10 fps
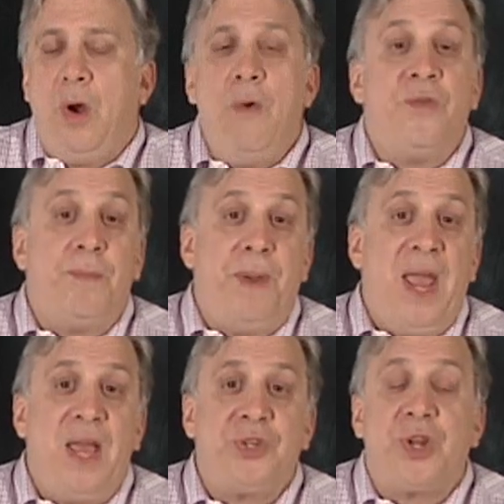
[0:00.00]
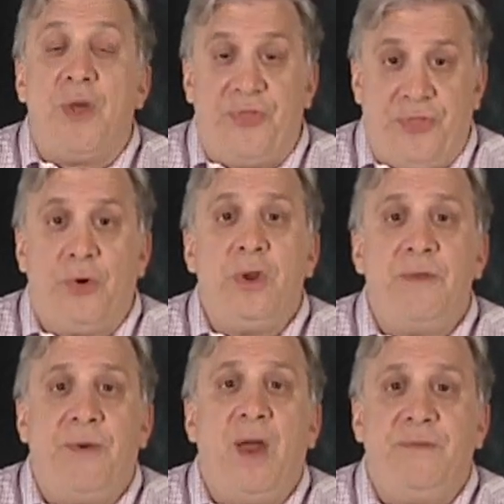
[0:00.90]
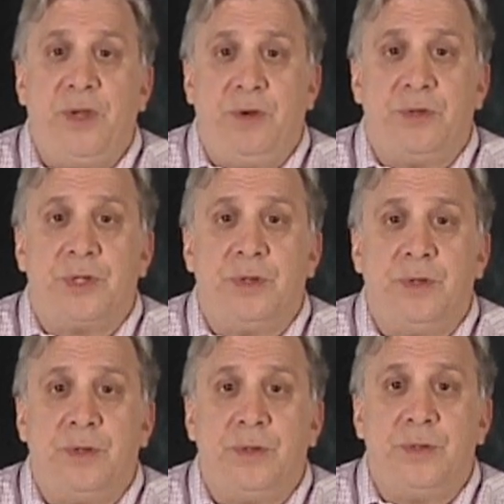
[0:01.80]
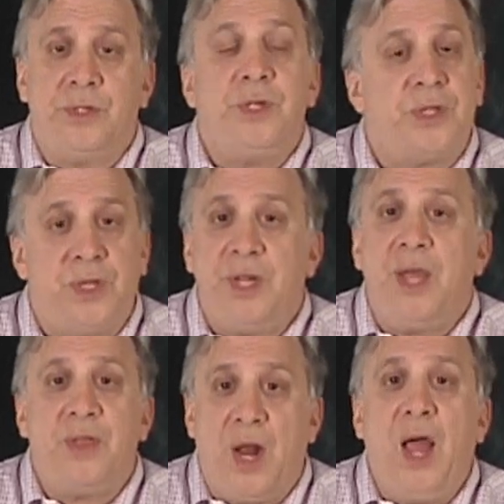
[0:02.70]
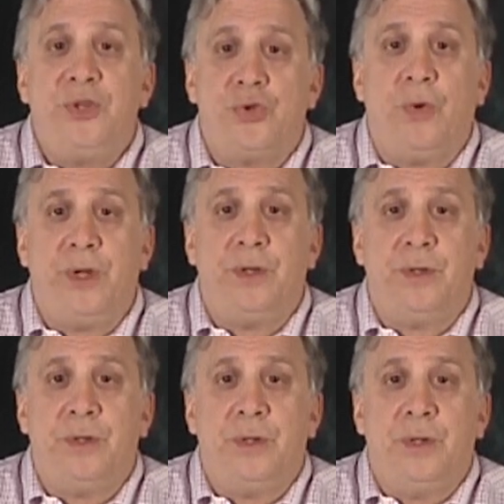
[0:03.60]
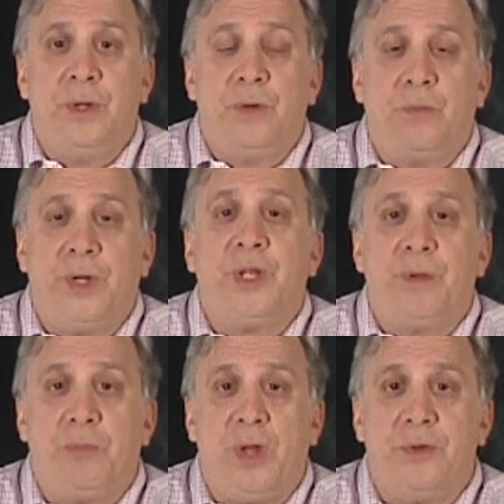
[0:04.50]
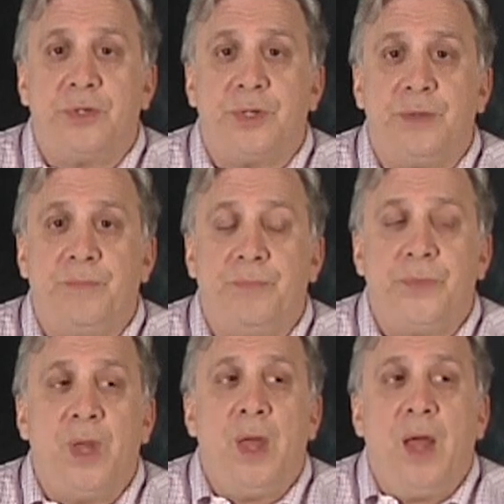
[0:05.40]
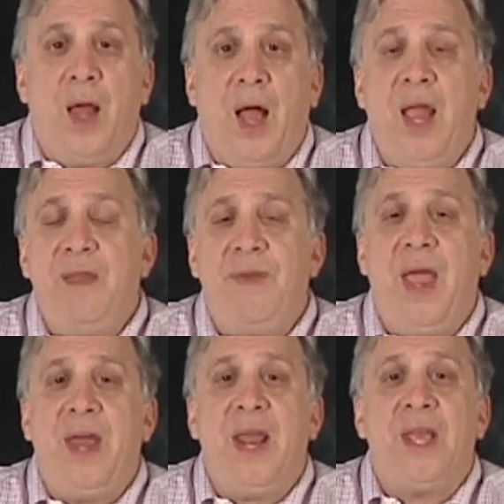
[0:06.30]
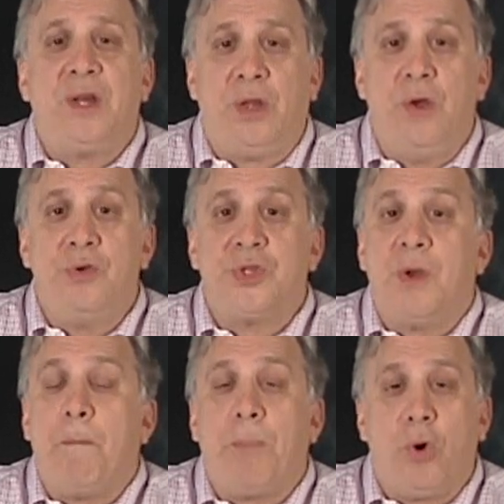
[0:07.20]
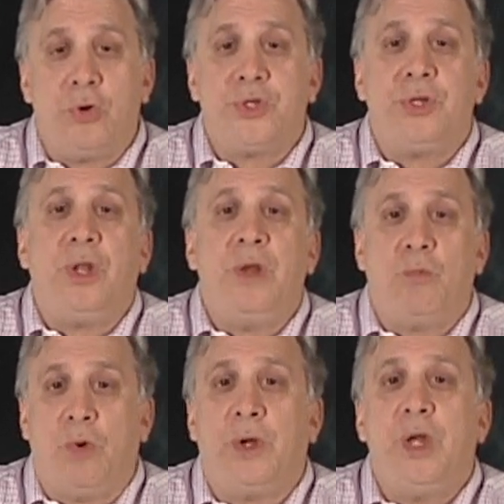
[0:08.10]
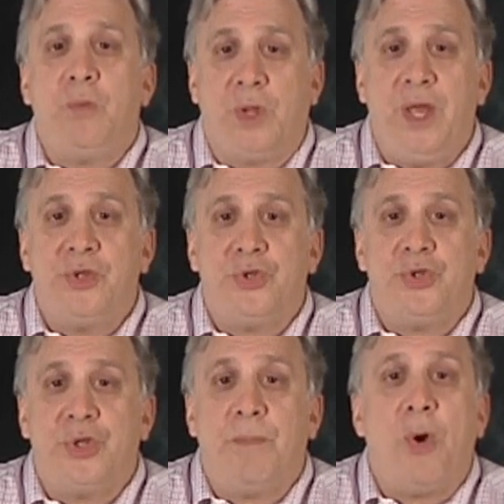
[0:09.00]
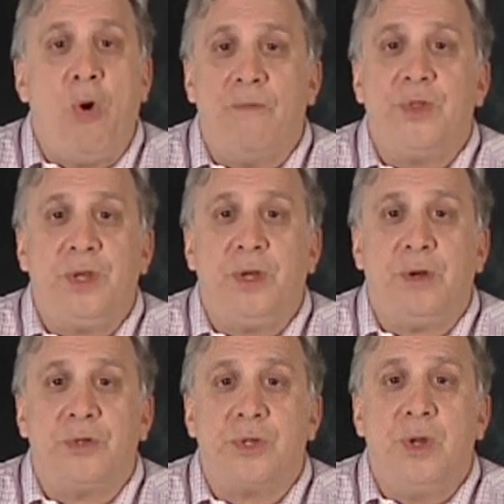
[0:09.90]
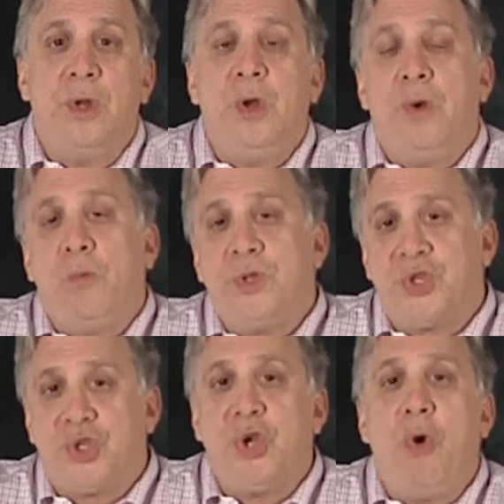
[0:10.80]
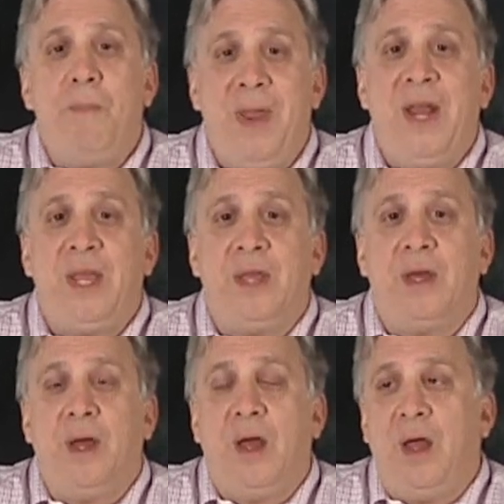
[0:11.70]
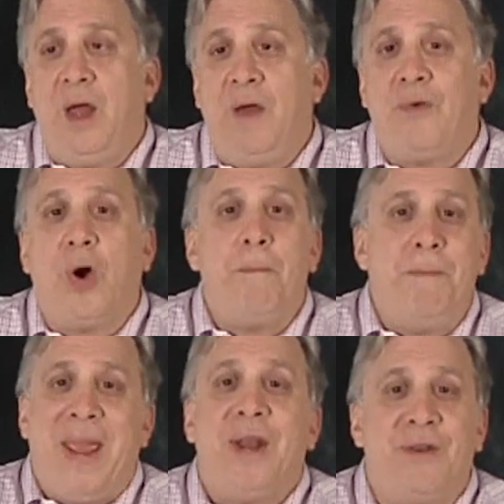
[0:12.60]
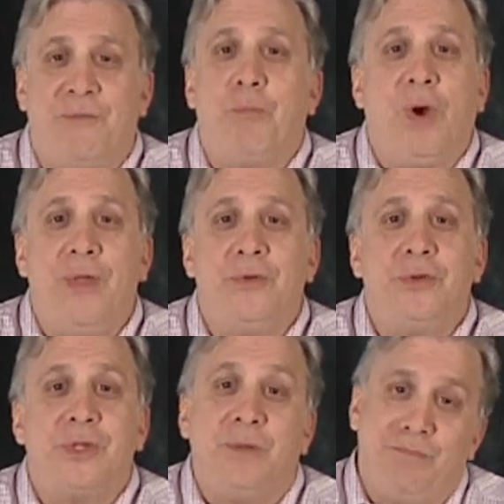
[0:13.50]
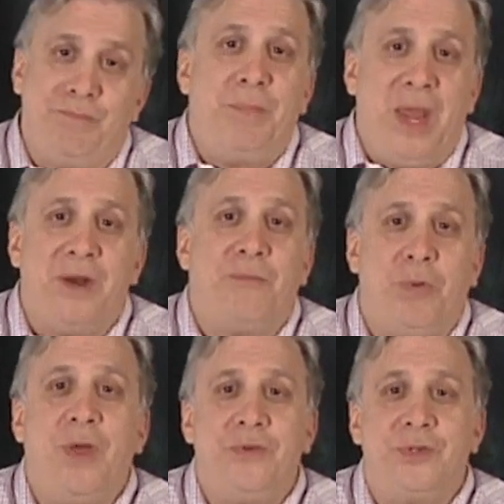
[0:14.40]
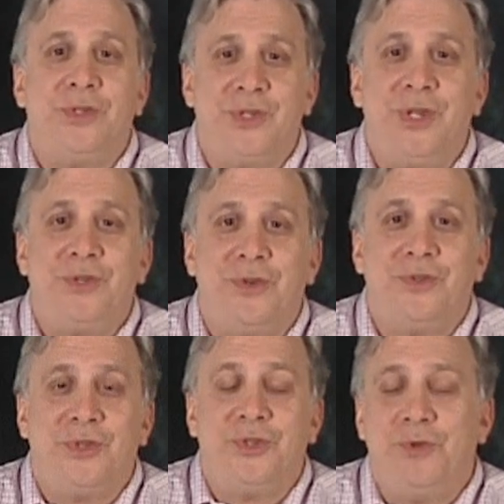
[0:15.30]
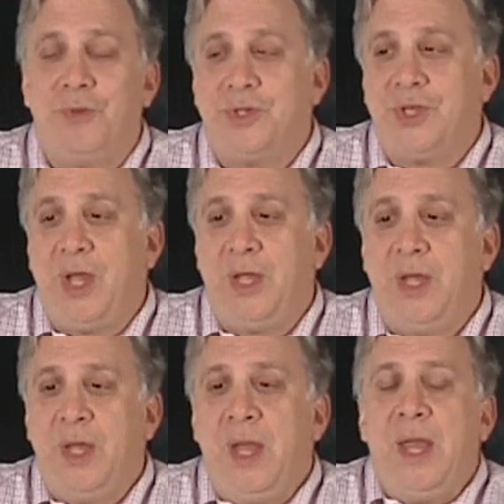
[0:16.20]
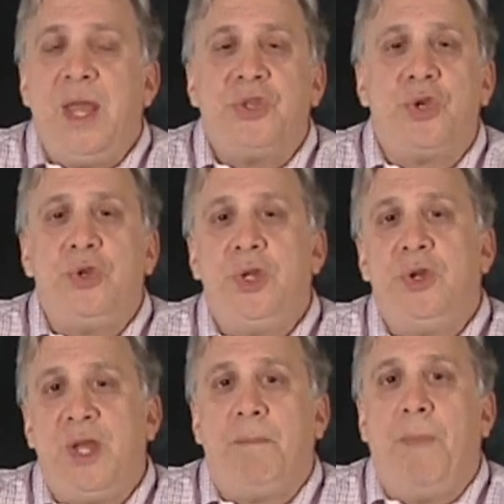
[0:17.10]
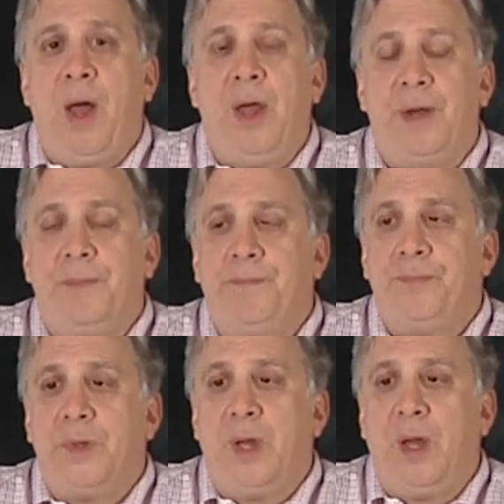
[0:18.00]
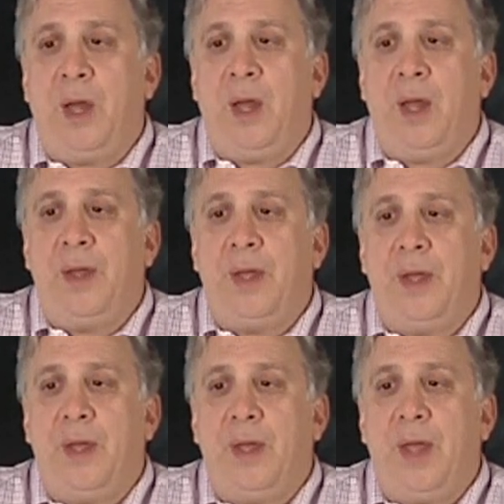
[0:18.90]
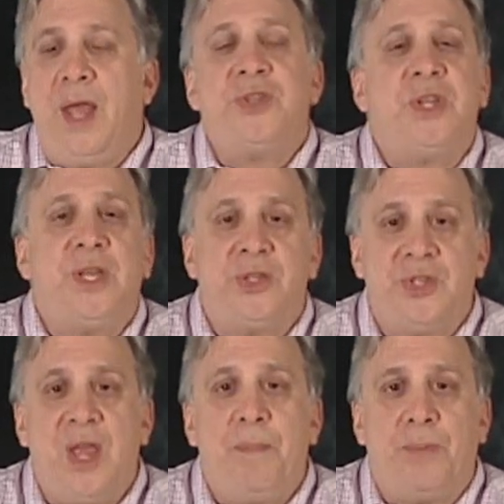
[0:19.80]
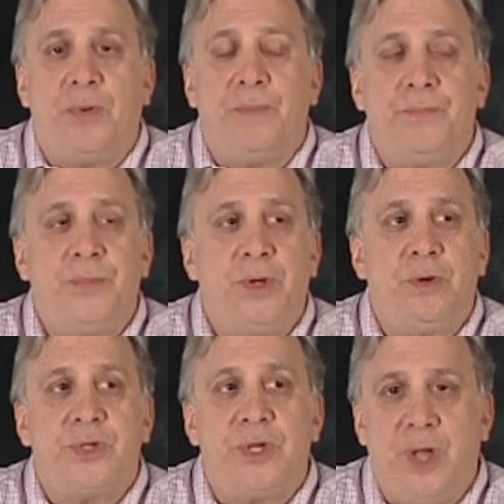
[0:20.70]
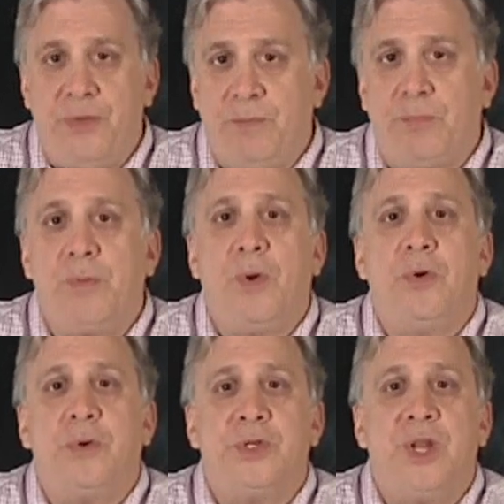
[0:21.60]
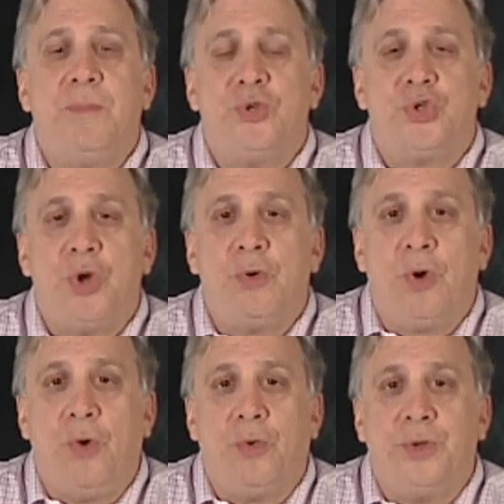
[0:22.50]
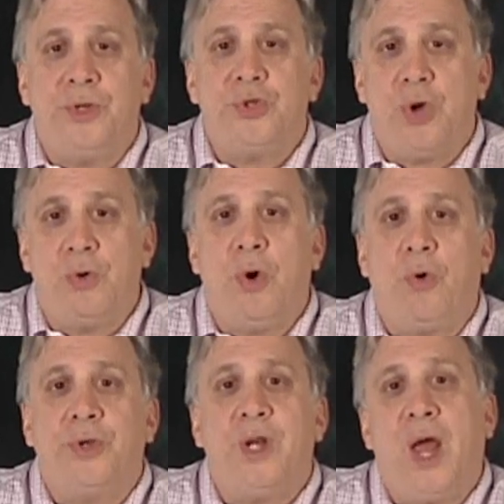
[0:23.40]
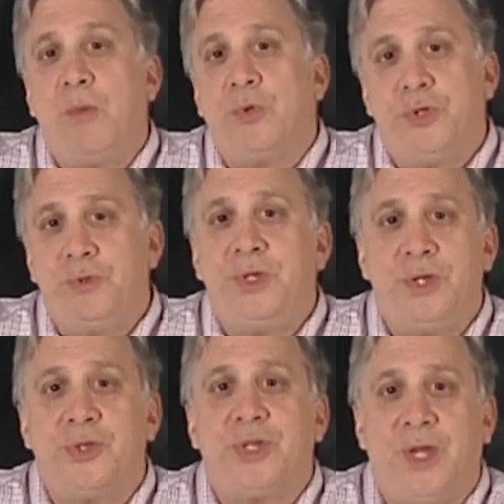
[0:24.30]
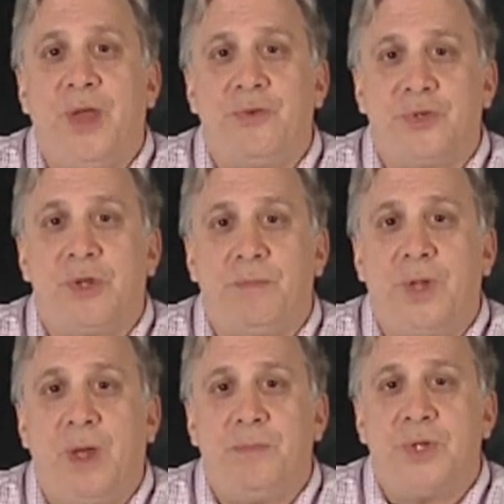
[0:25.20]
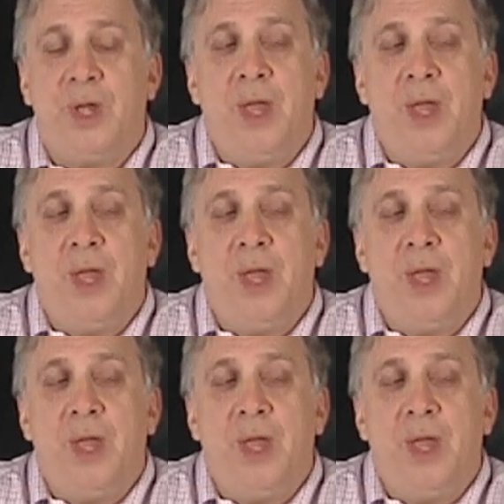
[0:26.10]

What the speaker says: Over the past 35 years, since the day that I joined Ringling Brothers, I have had a close personal and working relationship over the years with so many of our band of brothers and sisters, as you would say. It's a unique bond. As an example, there is another promoter, his name is Joe Gold, and Joe Gold and I will do deals together sometimes.